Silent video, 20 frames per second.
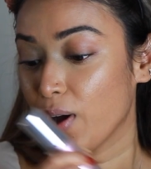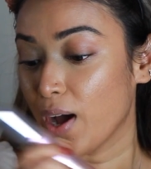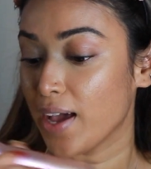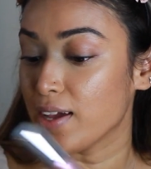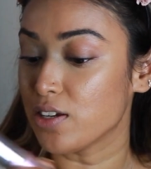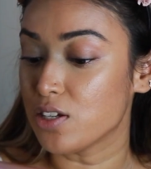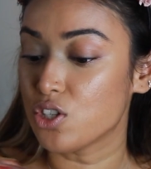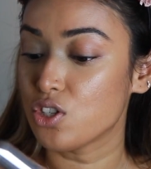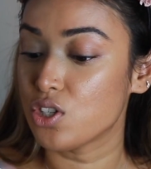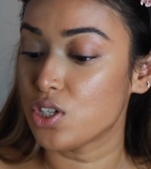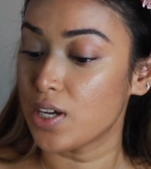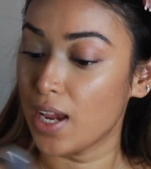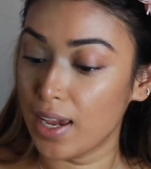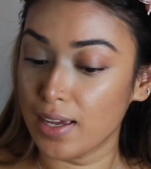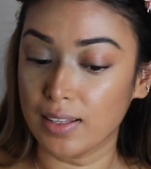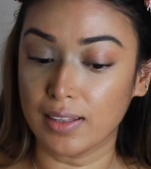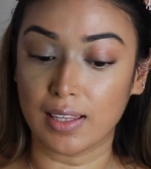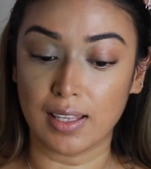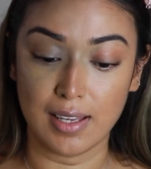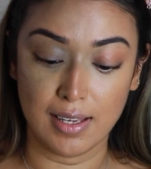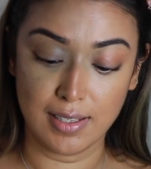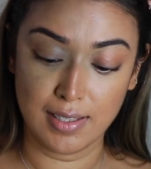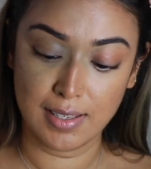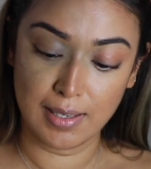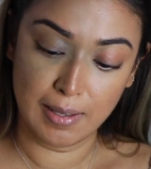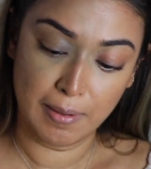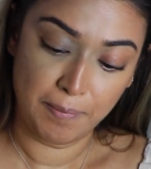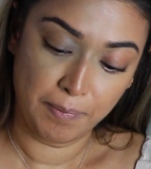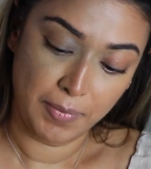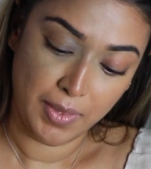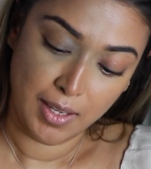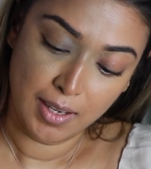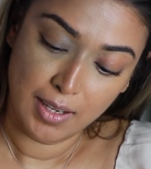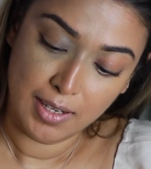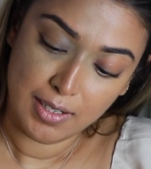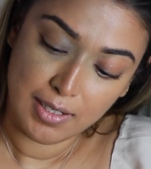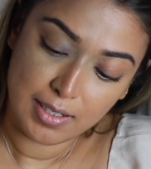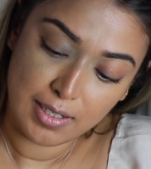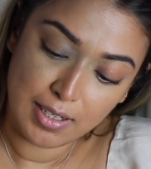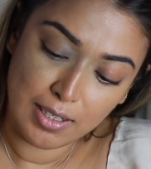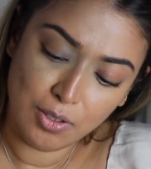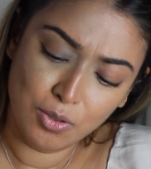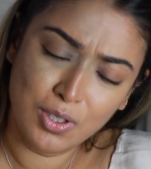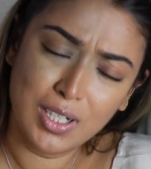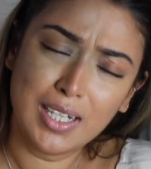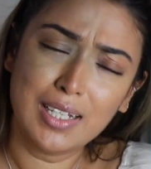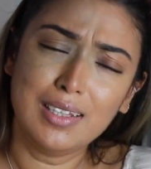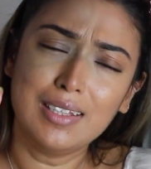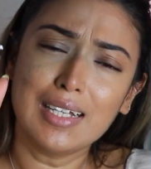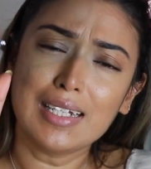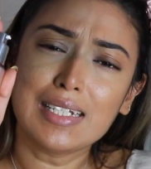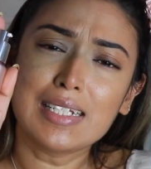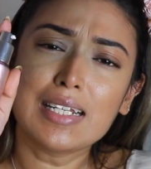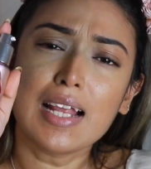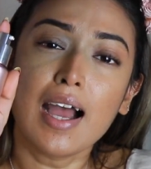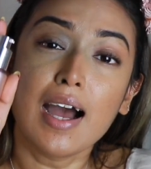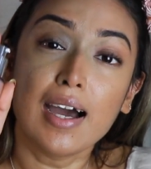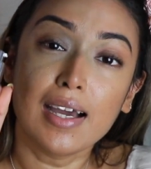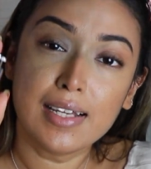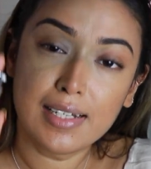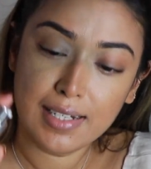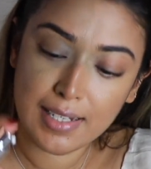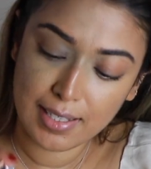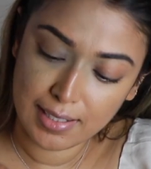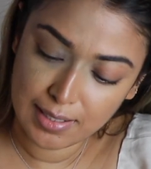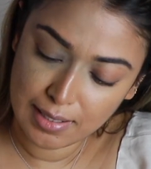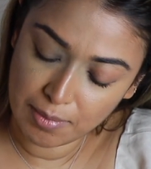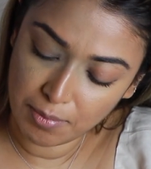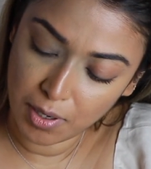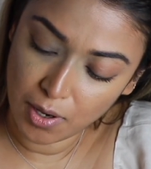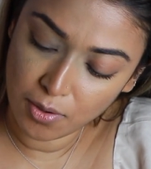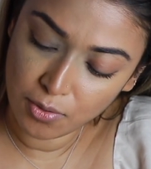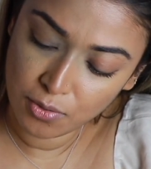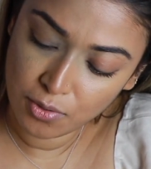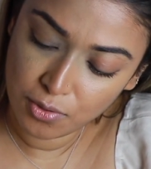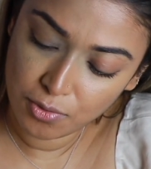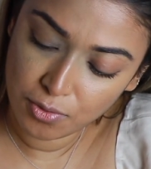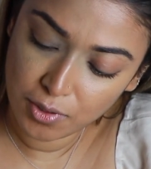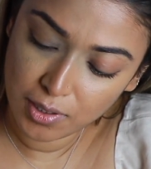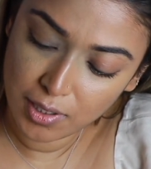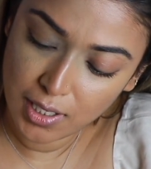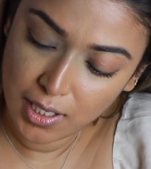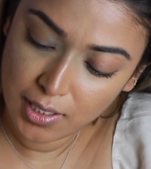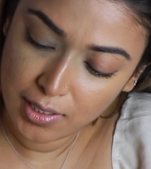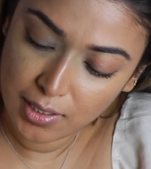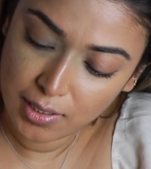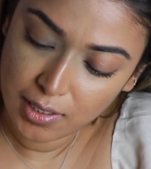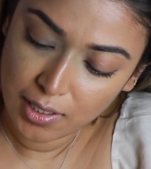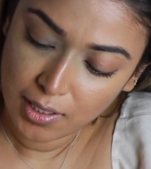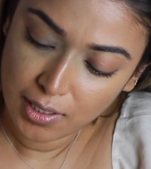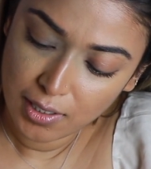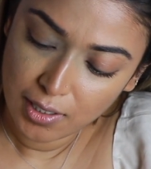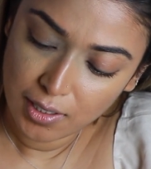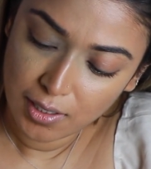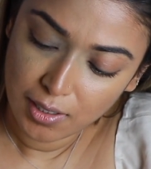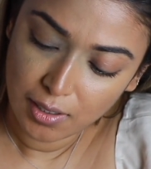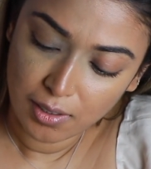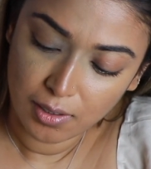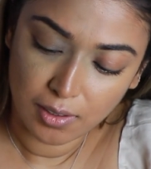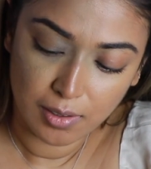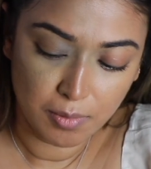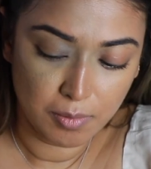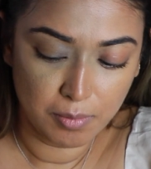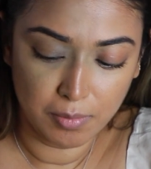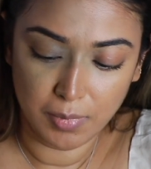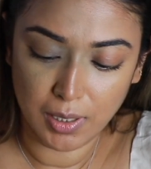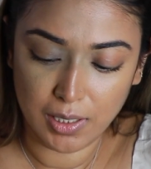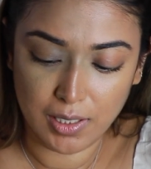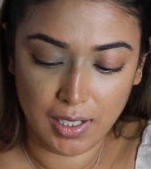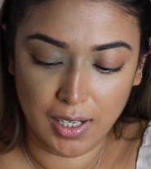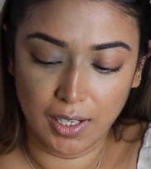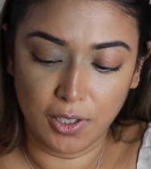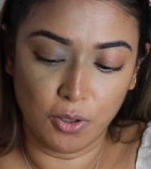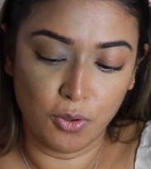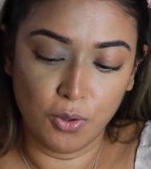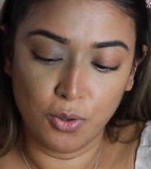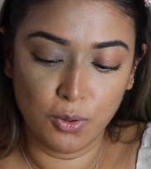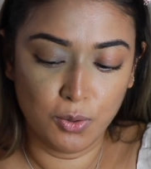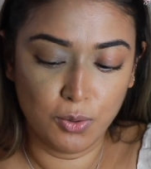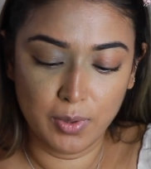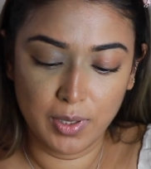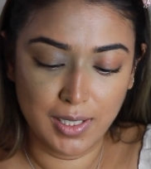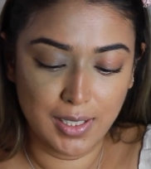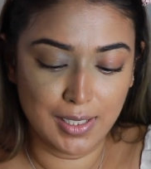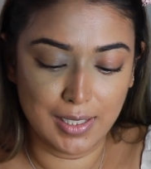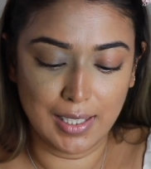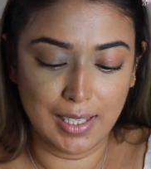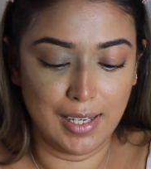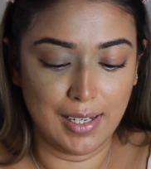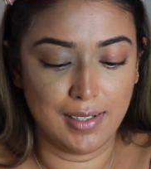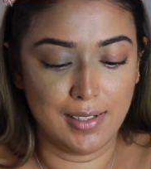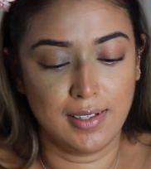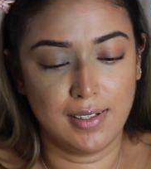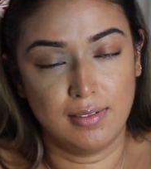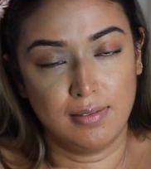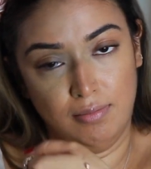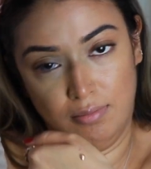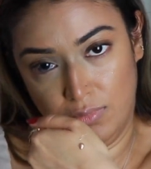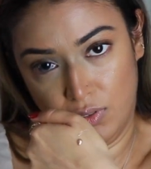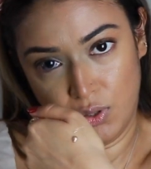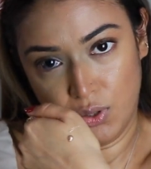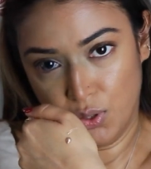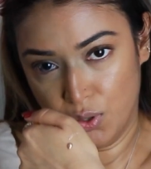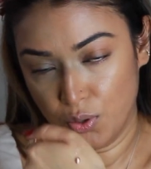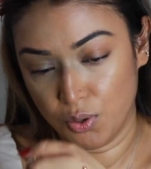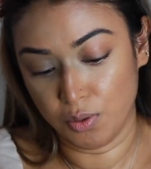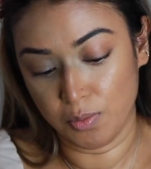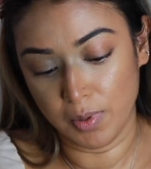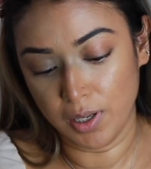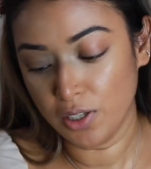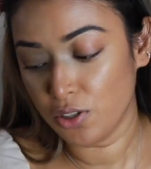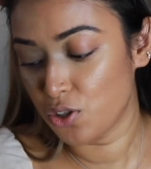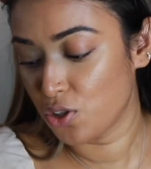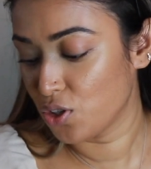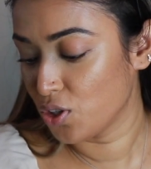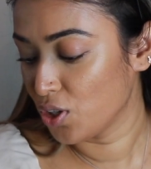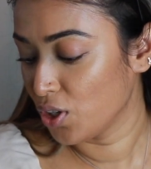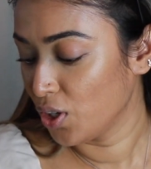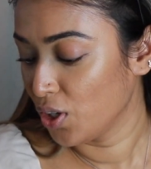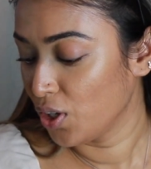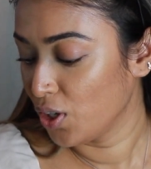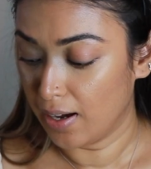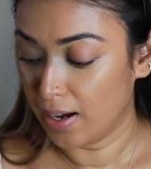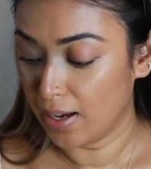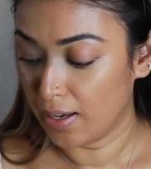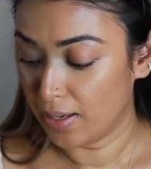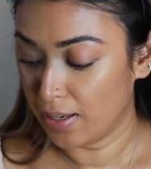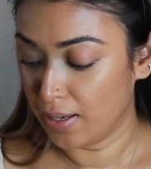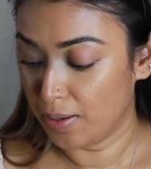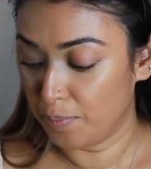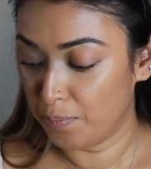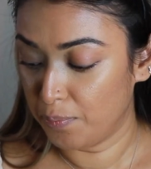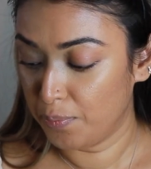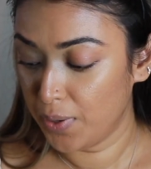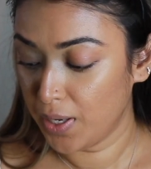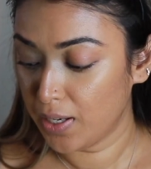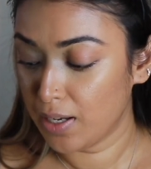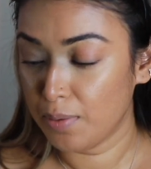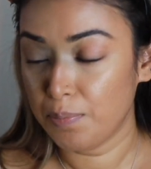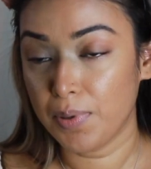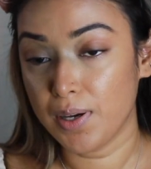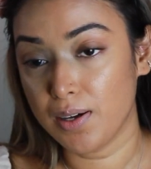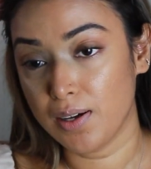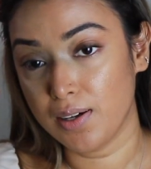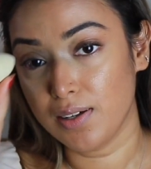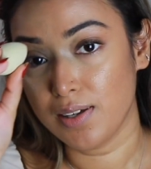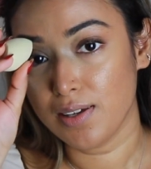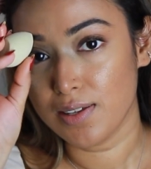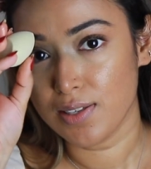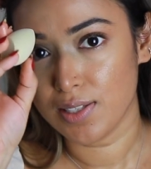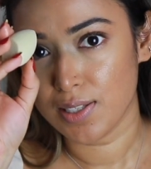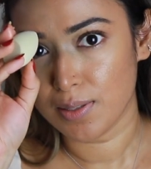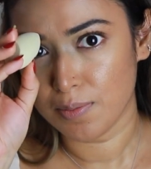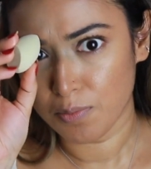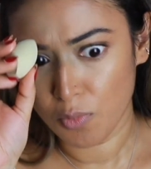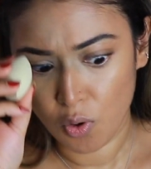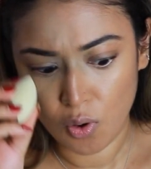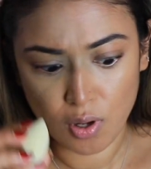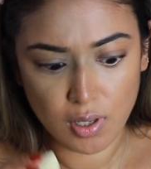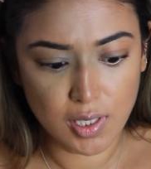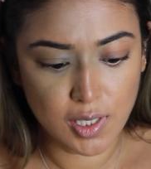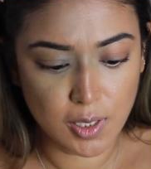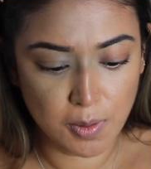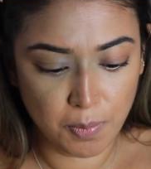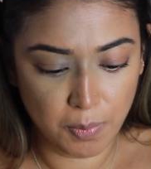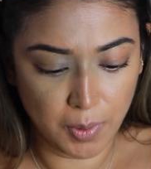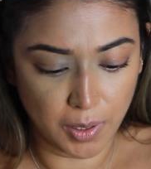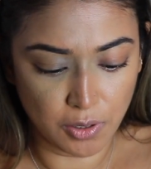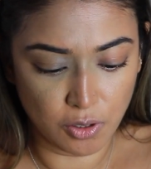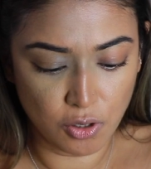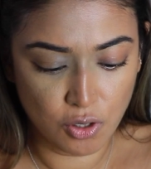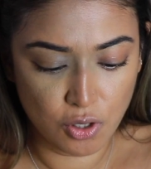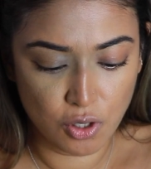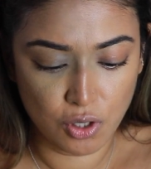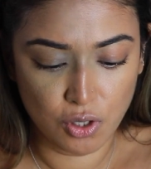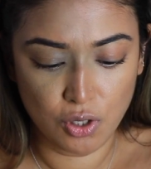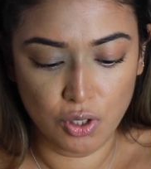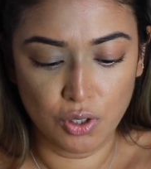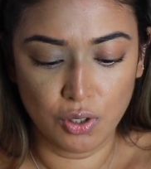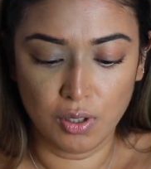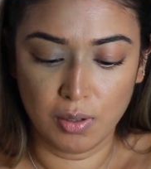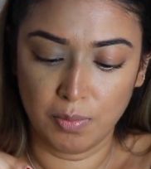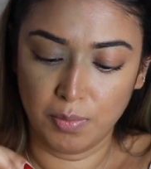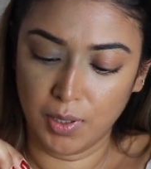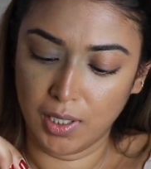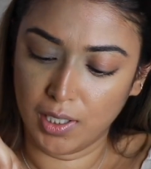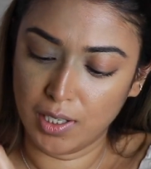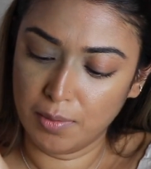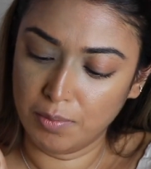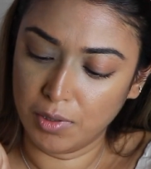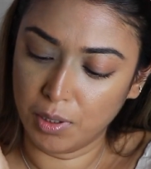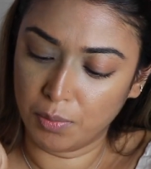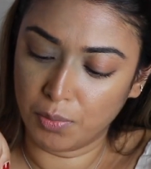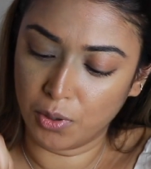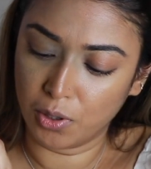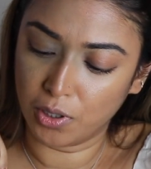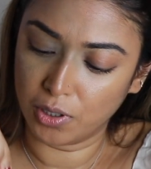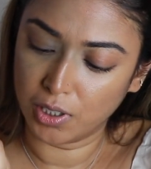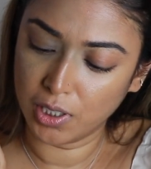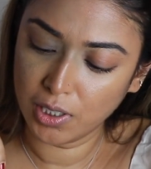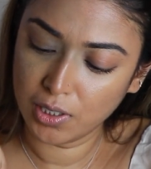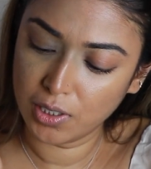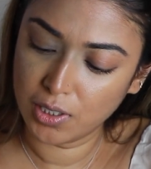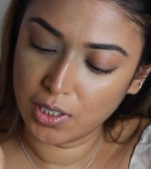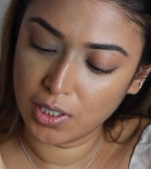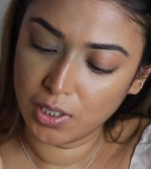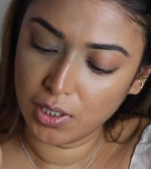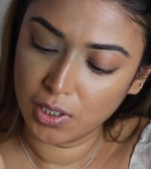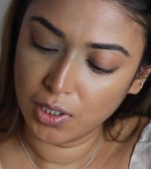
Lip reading: I shake this. You need the tiniest amount for this, but I always get too much. I pick up a small sponge, pick up the product,